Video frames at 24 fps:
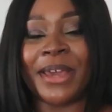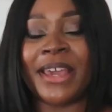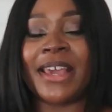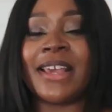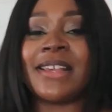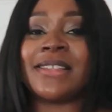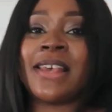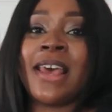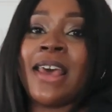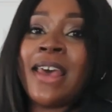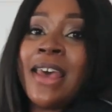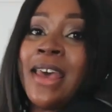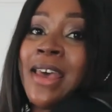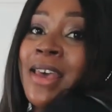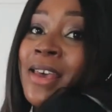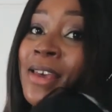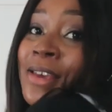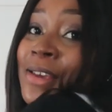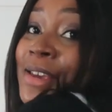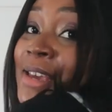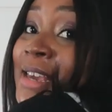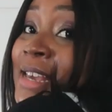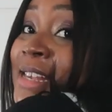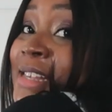It
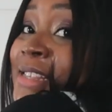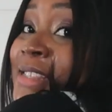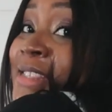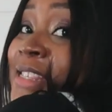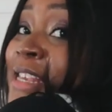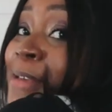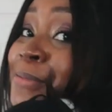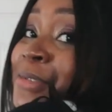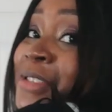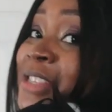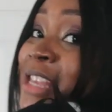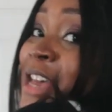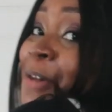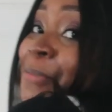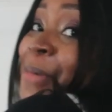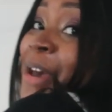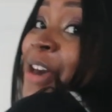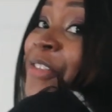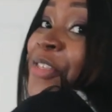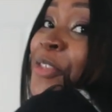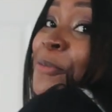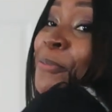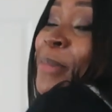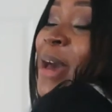zips up
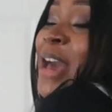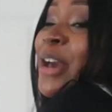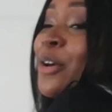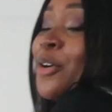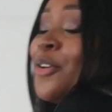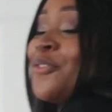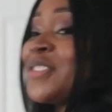at the back.